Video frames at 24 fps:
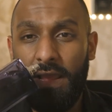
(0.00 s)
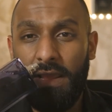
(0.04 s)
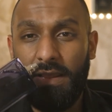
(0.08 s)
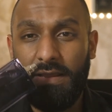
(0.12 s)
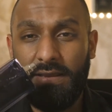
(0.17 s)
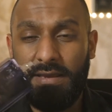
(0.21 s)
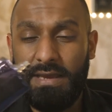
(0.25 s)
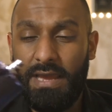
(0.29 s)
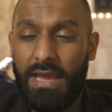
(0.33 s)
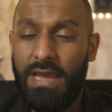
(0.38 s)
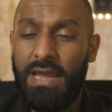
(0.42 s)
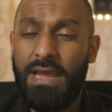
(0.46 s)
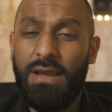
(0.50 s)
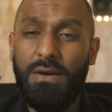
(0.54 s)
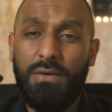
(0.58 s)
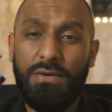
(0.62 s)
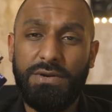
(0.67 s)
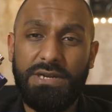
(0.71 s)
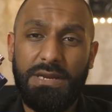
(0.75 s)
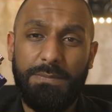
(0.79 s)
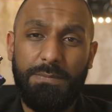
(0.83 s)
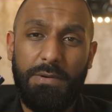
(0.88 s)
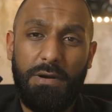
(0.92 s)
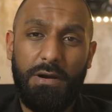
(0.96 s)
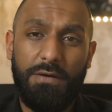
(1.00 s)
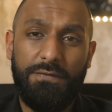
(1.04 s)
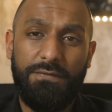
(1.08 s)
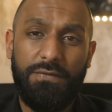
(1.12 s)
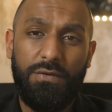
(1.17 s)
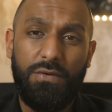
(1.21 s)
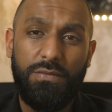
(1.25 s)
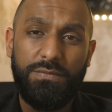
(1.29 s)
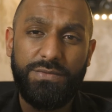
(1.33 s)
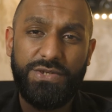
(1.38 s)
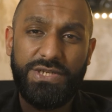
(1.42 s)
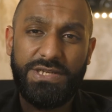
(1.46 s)
K Eau De
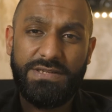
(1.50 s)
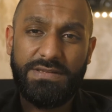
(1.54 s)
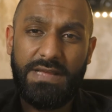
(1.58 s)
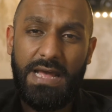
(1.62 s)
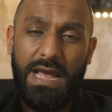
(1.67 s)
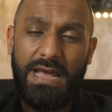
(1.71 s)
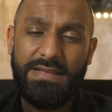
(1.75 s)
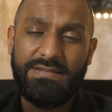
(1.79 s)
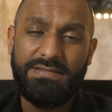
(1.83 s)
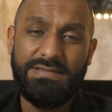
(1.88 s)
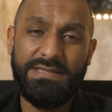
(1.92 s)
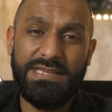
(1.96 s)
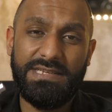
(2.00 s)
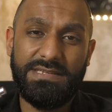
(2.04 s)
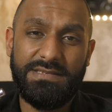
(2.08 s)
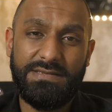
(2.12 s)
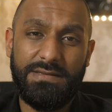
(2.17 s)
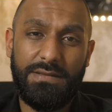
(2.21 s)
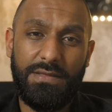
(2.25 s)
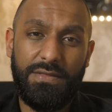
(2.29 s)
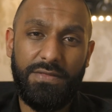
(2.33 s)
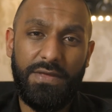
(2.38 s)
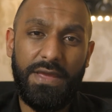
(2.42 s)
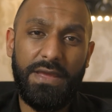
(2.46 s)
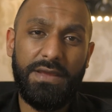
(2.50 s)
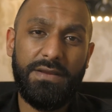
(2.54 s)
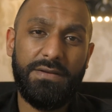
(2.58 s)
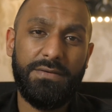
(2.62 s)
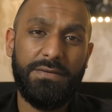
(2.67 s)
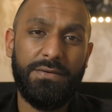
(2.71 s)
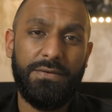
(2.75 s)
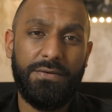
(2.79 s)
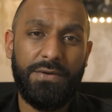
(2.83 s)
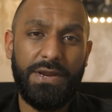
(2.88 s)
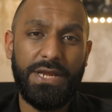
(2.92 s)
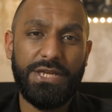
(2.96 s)
Parfum just has this thick,
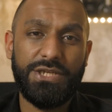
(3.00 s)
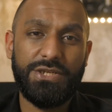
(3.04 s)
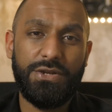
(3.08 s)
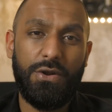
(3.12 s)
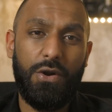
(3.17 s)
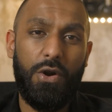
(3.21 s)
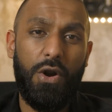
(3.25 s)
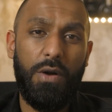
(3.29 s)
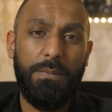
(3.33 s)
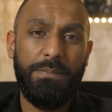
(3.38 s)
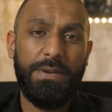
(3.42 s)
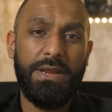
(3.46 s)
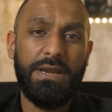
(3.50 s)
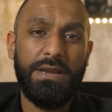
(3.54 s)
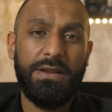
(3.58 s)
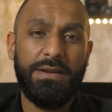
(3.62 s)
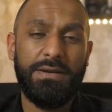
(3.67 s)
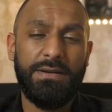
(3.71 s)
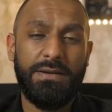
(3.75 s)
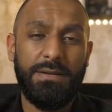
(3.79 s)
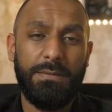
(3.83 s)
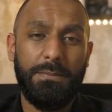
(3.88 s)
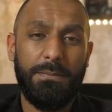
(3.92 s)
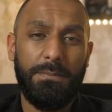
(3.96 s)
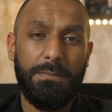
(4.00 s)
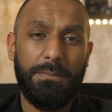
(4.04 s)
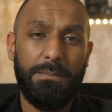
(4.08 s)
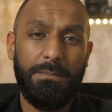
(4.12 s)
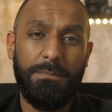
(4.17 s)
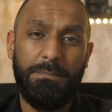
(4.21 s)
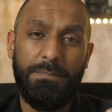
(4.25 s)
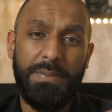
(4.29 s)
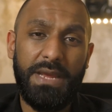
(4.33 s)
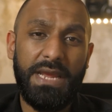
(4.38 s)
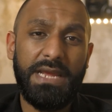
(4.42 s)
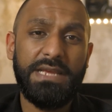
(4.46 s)
rich, opulent
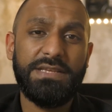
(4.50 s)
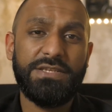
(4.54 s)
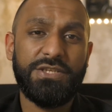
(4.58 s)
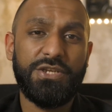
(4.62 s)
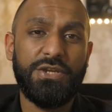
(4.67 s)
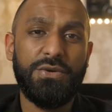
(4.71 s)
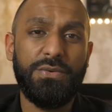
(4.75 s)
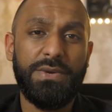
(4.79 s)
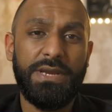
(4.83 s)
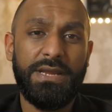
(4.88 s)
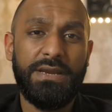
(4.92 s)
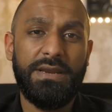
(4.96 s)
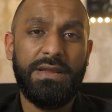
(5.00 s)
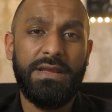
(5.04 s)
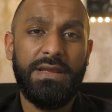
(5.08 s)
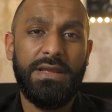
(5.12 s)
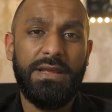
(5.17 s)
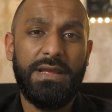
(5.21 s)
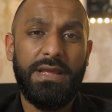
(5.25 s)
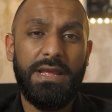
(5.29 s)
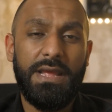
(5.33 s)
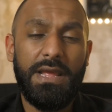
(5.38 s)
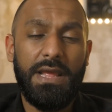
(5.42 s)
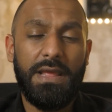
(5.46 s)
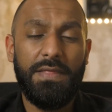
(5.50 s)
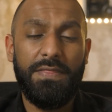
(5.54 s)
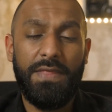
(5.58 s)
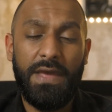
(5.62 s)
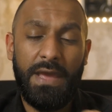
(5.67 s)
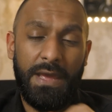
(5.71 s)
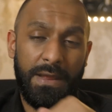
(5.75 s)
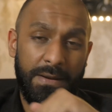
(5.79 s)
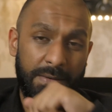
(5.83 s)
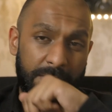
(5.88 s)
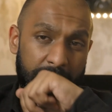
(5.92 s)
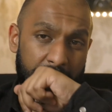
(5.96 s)
base to it
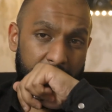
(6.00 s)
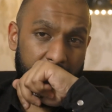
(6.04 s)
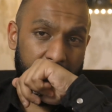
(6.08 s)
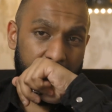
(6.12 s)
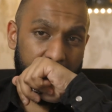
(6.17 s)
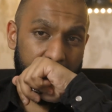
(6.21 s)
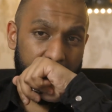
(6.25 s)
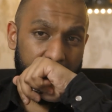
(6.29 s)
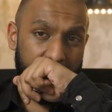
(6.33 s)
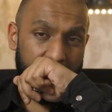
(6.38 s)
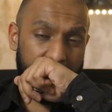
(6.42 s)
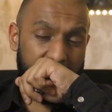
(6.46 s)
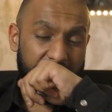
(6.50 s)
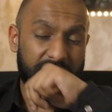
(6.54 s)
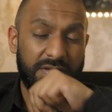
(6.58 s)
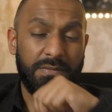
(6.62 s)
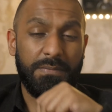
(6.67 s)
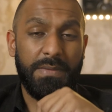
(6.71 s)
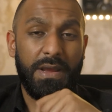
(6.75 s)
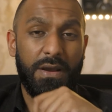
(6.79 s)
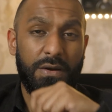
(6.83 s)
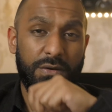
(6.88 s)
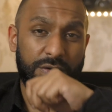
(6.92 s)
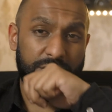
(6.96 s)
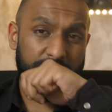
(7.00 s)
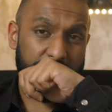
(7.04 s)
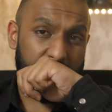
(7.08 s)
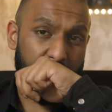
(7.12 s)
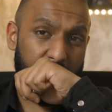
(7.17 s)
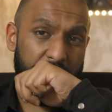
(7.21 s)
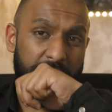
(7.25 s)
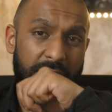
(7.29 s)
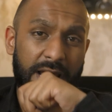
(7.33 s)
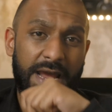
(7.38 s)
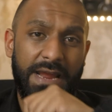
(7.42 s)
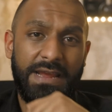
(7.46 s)
that smells so
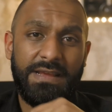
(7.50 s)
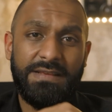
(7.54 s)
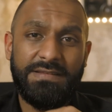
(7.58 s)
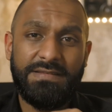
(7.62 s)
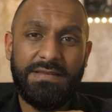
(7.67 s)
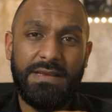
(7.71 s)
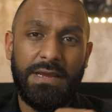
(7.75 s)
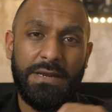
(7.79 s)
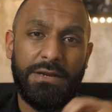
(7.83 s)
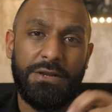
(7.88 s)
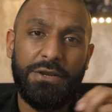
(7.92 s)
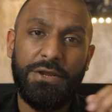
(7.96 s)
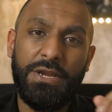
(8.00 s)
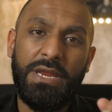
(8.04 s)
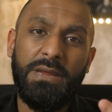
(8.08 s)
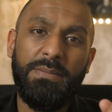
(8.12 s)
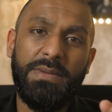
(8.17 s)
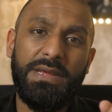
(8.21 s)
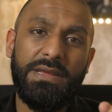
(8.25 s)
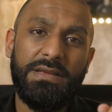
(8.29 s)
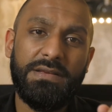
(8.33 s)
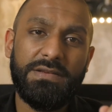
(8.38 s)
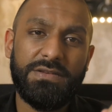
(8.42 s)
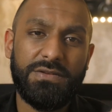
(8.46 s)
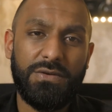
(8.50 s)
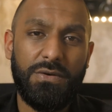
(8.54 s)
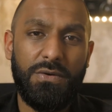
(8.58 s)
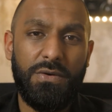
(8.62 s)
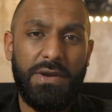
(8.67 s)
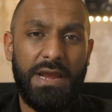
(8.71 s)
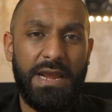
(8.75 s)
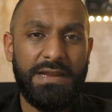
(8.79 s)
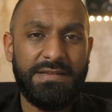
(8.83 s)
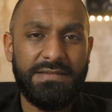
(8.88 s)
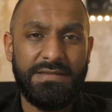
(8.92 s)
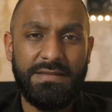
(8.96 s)
nice and creamy. So
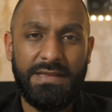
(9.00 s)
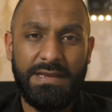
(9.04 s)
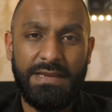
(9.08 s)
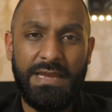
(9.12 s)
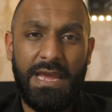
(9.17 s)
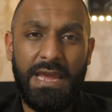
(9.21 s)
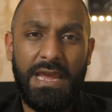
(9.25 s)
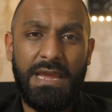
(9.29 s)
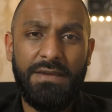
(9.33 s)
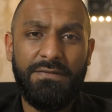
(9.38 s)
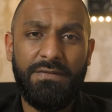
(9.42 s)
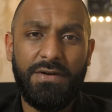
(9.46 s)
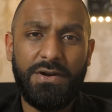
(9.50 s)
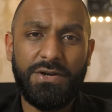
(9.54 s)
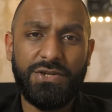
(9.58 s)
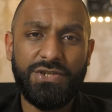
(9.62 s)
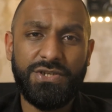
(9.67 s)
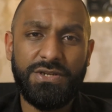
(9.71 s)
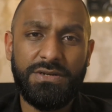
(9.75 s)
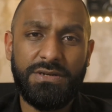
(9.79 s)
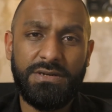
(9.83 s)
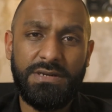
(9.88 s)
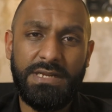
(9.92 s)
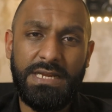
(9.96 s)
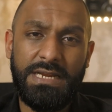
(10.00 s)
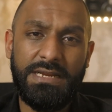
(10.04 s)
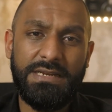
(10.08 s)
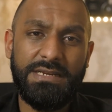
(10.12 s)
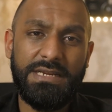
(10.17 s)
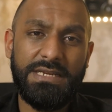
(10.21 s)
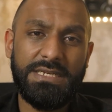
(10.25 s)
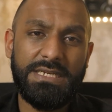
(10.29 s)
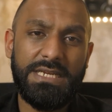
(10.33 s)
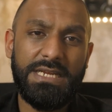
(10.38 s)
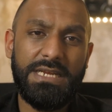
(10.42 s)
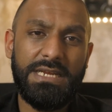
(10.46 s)
it's the K version
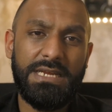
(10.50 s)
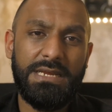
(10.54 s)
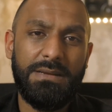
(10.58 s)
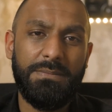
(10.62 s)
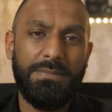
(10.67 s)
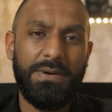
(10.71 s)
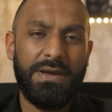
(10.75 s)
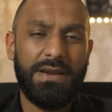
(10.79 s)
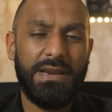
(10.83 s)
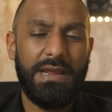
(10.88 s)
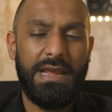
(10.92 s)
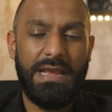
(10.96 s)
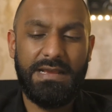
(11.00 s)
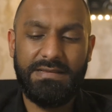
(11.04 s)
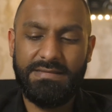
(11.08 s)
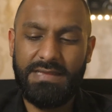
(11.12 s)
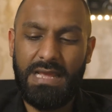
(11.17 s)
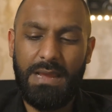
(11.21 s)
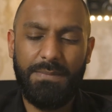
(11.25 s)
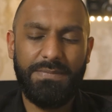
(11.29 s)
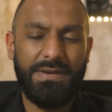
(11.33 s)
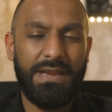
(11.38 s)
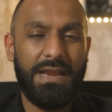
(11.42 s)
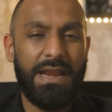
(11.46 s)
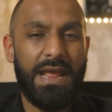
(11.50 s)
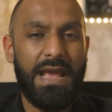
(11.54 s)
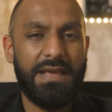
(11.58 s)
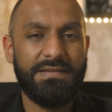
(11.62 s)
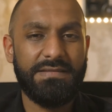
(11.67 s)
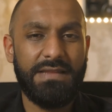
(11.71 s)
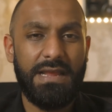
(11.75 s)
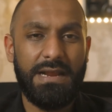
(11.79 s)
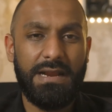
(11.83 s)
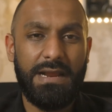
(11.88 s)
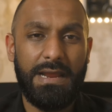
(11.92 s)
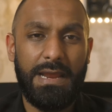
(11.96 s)
EDT, but except it has
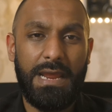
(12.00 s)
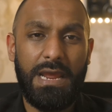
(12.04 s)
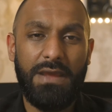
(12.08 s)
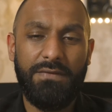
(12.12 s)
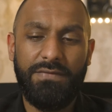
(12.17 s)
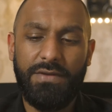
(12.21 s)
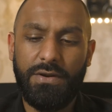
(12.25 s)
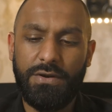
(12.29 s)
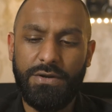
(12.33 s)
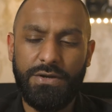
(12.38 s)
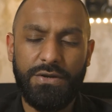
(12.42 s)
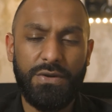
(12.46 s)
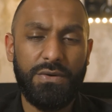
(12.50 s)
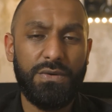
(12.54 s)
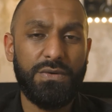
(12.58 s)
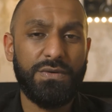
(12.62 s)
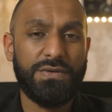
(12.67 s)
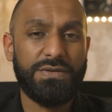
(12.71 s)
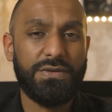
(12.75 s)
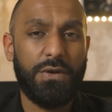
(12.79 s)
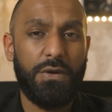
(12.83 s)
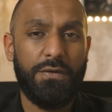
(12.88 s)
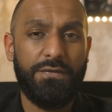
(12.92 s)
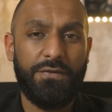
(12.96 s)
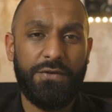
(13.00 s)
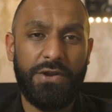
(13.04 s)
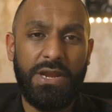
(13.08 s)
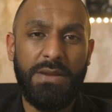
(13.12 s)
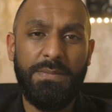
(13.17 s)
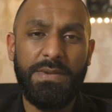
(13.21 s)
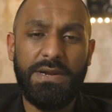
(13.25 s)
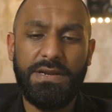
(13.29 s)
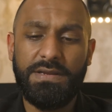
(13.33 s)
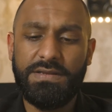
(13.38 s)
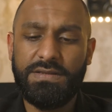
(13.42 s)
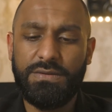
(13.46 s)
like a heavier dose of
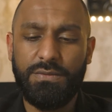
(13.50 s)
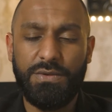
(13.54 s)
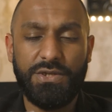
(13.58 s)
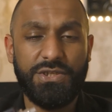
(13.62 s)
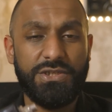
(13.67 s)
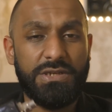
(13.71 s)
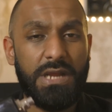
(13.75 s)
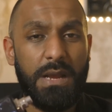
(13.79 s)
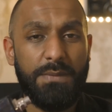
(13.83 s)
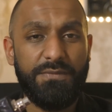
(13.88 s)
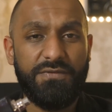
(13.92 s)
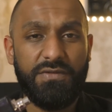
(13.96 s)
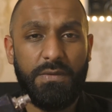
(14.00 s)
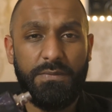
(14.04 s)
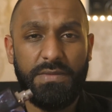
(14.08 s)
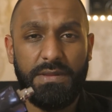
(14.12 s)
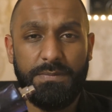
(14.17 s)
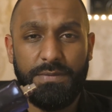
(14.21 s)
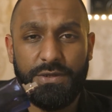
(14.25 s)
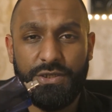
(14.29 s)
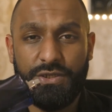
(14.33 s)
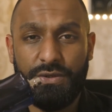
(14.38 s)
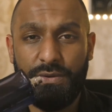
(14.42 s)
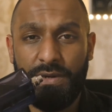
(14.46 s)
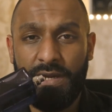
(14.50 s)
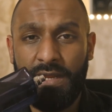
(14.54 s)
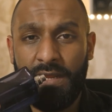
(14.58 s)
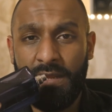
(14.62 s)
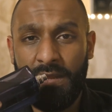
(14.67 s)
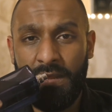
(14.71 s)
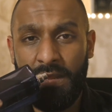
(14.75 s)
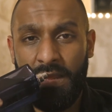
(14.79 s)
creaminess which comes from the patchouli,